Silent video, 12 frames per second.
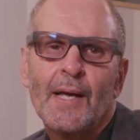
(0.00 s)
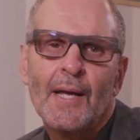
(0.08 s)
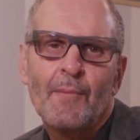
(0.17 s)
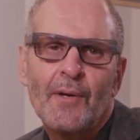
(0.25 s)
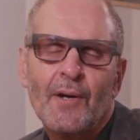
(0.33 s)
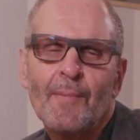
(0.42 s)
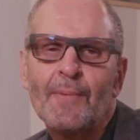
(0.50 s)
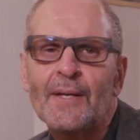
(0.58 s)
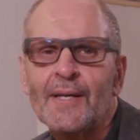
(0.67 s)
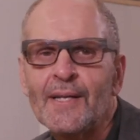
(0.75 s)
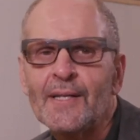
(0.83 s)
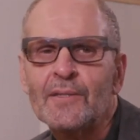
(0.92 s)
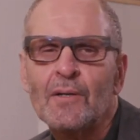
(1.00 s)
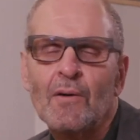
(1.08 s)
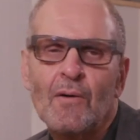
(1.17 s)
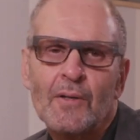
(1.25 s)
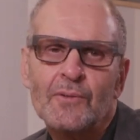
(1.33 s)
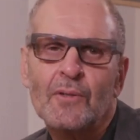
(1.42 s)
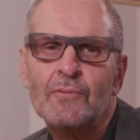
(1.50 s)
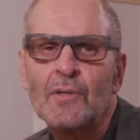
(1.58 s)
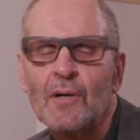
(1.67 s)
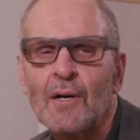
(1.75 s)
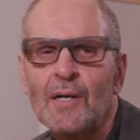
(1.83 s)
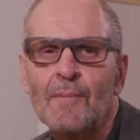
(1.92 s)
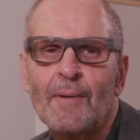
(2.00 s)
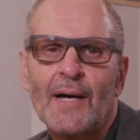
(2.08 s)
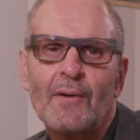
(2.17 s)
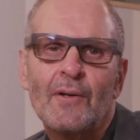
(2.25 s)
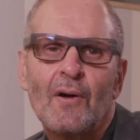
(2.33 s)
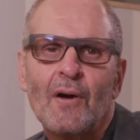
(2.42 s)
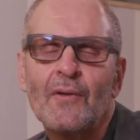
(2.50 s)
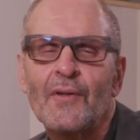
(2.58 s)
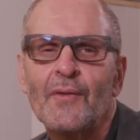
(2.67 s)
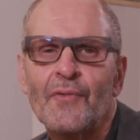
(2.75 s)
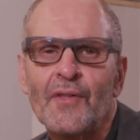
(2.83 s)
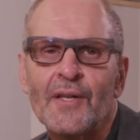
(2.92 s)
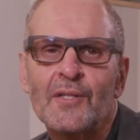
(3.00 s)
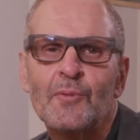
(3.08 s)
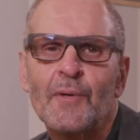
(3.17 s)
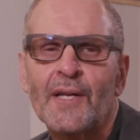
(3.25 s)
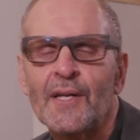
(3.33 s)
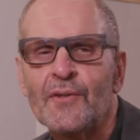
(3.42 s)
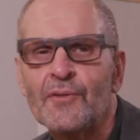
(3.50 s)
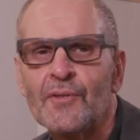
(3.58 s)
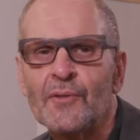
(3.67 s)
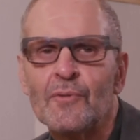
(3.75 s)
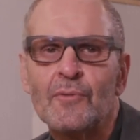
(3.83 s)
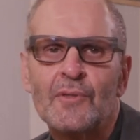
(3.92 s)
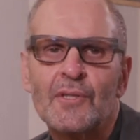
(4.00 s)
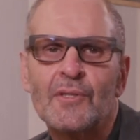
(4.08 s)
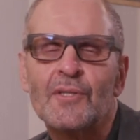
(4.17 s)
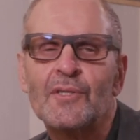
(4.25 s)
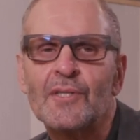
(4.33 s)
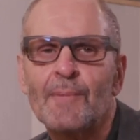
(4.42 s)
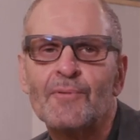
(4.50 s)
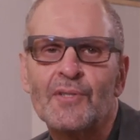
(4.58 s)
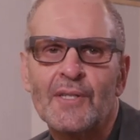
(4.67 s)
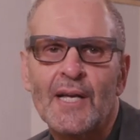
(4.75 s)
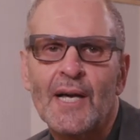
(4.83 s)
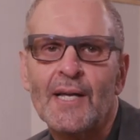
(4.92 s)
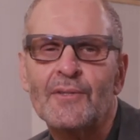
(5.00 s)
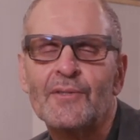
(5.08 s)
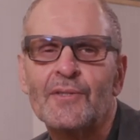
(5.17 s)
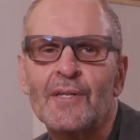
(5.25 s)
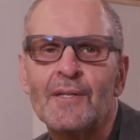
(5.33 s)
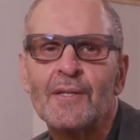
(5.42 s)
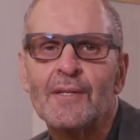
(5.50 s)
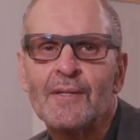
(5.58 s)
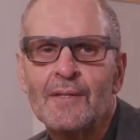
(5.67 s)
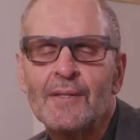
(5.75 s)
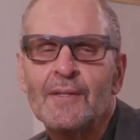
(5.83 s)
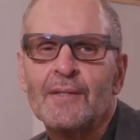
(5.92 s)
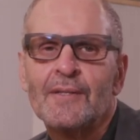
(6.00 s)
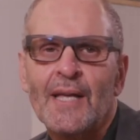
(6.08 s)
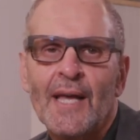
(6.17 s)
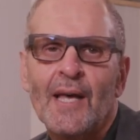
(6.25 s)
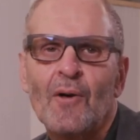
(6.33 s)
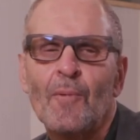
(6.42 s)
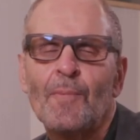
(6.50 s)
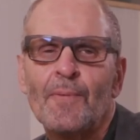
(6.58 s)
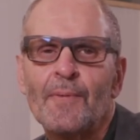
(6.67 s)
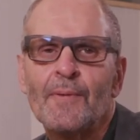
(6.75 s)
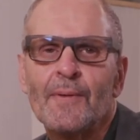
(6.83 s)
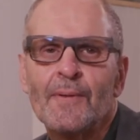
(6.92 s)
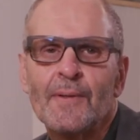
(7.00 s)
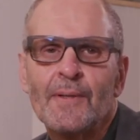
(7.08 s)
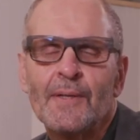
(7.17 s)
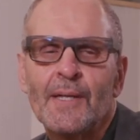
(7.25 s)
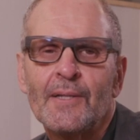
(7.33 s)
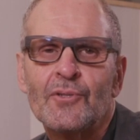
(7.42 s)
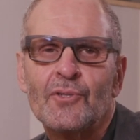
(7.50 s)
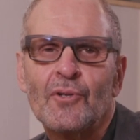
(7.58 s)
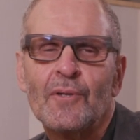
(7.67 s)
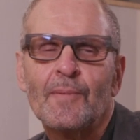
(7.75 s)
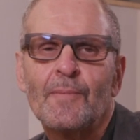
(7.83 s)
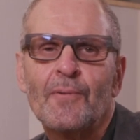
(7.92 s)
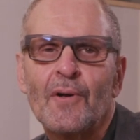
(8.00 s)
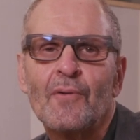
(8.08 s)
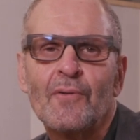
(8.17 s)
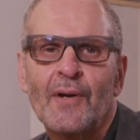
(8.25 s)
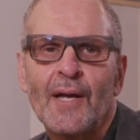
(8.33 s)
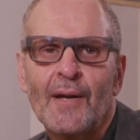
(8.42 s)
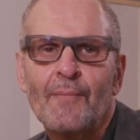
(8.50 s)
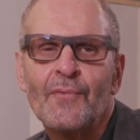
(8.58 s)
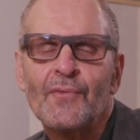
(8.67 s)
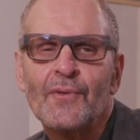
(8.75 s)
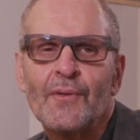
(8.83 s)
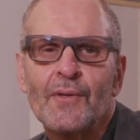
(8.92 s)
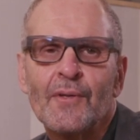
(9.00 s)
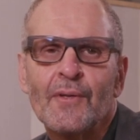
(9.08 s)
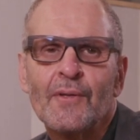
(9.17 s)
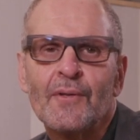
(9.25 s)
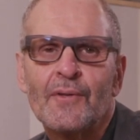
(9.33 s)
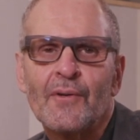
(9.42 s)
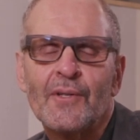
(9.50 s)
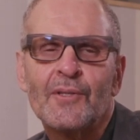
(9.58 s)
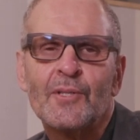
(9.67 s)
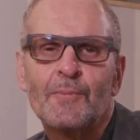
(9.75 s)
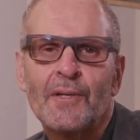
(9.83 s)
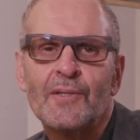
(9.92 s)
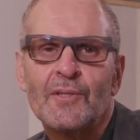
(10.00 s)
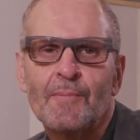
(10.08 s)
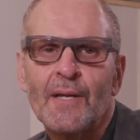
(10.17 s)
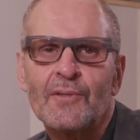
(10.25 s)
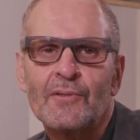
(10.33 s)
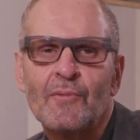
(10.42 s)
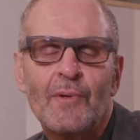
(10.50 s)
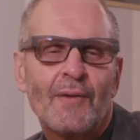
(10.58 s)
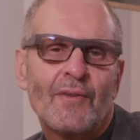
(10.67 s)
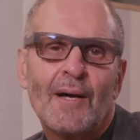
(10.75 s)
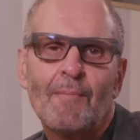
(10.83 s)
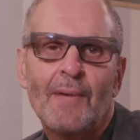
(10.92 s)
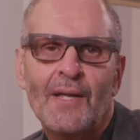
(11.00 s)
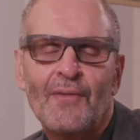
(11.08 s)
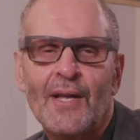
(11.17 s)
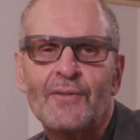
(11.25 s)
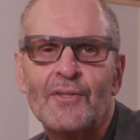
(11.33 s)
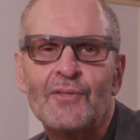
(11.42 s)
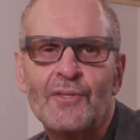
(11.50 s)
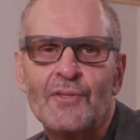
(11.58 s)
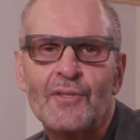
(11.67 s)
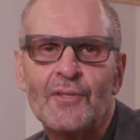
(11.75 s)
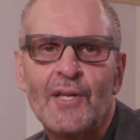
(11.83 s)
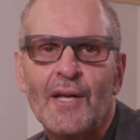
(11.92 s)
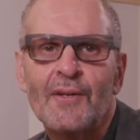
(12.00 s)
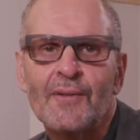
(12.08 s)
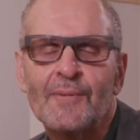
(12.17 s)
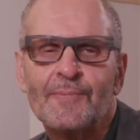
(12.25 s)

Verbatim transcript: And we are beginning to also talk about are there things we can do to subsidize, to, to help in certain programs during the spring semester. And we have not made that decision yet.